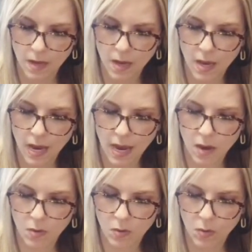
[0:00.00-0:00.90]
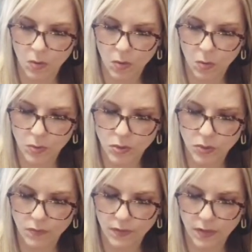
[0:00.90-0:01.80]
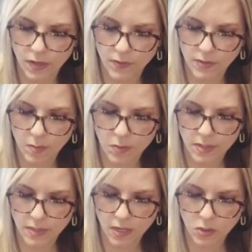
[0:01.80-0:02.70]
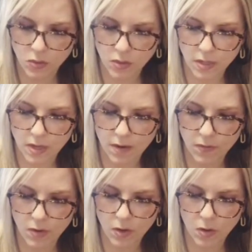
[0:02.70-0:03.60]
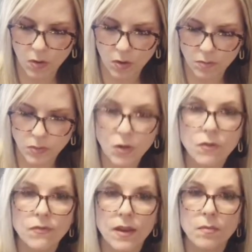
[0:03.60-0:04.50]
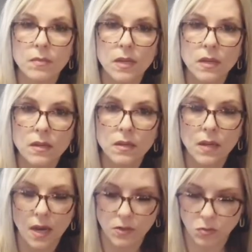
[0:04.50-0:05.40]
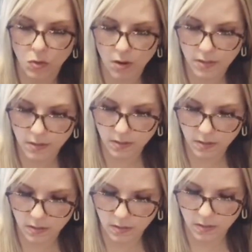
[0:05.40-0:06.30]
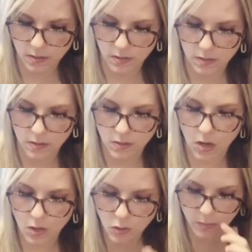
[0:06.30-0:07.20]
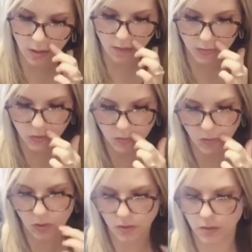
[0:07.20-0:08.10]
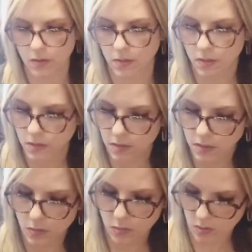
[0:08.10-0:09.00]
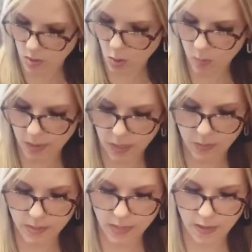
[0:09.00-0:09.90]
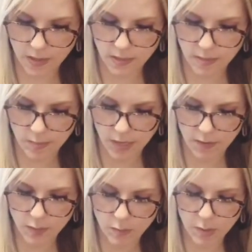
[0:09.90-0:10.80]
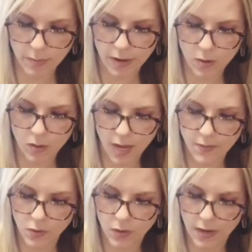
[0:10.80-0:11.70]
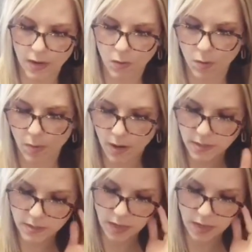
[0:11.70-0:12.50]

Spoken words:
How would you feel if someone said you could never go home to your family? Asked Roz. Dr. Malavo smirked. Nobody would say that to me. I've spent my whole life creating robots.